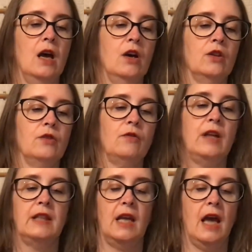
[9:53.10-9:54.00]
Thread
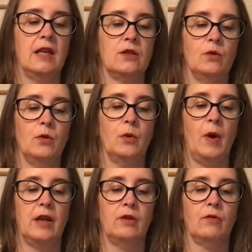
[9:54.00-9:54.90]
the end all the way
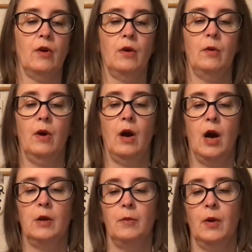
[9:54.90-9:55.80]
through
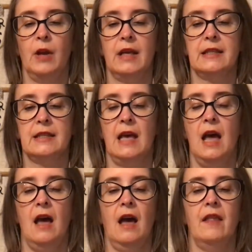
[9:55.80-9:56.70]
and pull it.
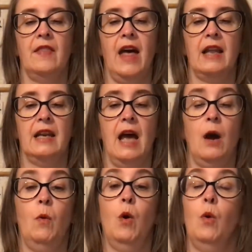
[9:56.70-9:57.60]
And that now
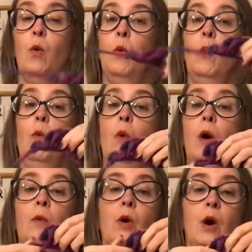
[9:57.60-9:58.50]
won't
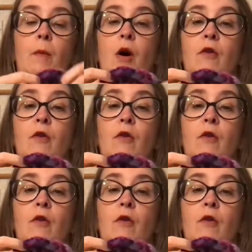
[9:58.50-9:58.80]
come off.